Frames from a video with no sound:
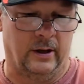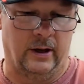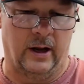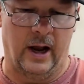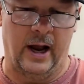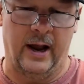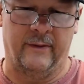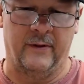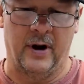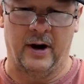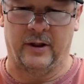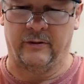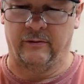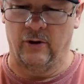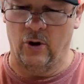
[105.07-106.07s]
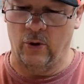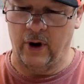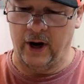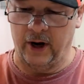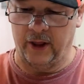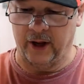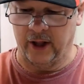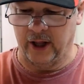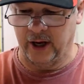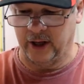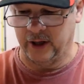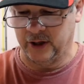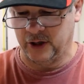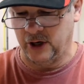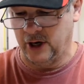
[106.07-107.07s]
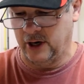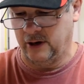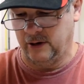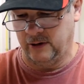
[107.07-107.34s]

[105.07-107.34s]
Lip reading: I have not thrown anything like this yet,